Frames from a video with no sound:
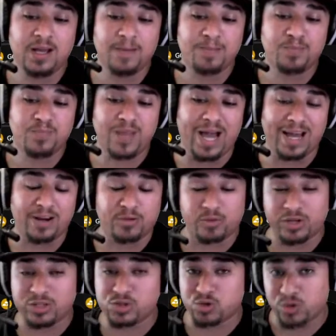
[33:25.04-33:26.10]
at a
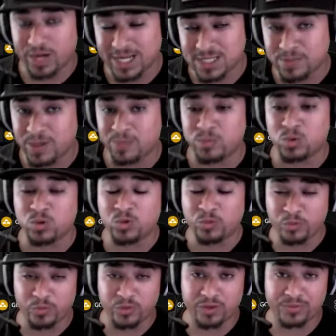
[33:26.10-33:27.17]
retracement move,
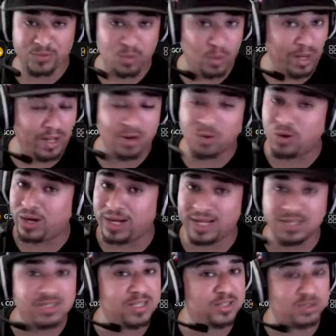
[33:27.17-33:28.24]
if you want to go against
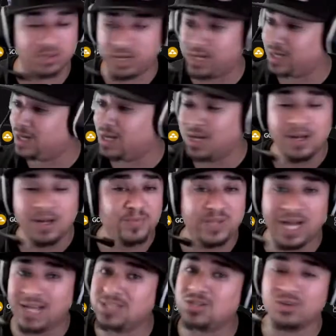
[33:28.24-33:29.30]
the trend,
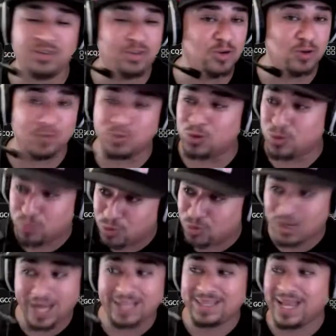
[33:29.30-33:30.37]
that's on you, boo boo.
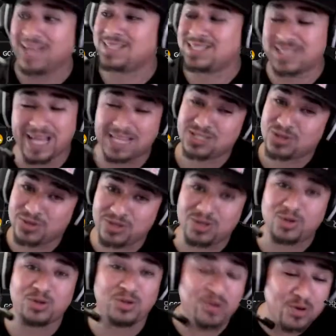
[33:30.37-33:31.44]
Like that's on you.
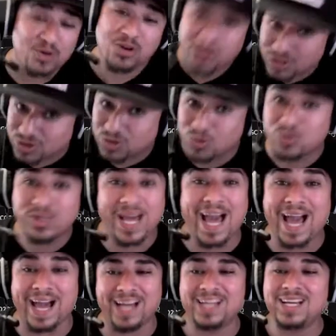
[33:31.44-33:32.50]
You could do
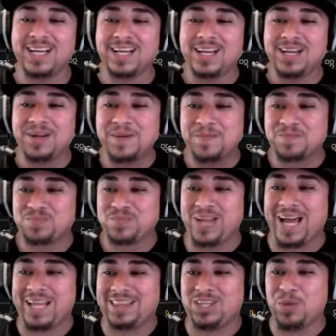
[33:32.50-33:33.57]
that.
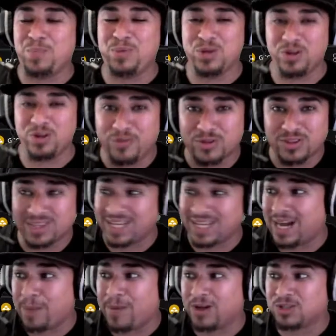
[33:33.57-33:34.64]
Like, the beautiful thing
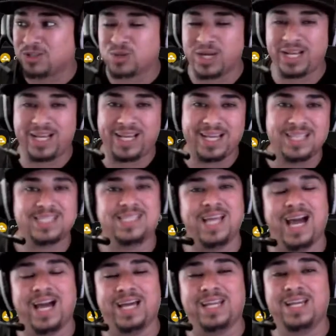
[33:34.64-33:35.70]
about trading is
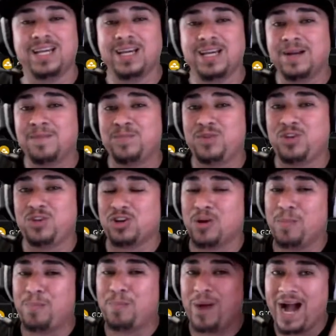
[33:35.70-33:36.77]
that you could
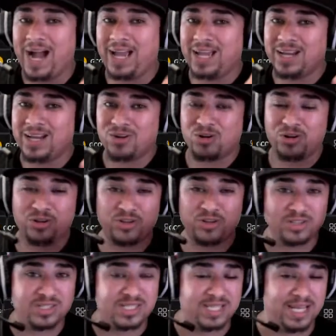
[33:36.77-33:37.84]
buy or you could
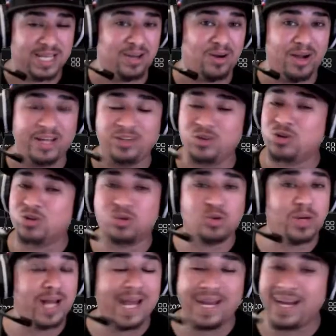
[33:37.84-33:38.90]
sell, and you could do
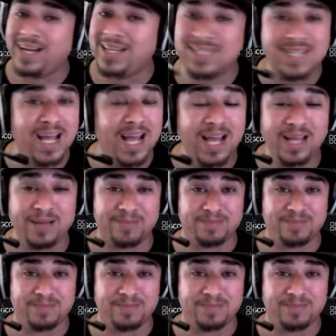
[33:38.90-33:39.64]
it at any time.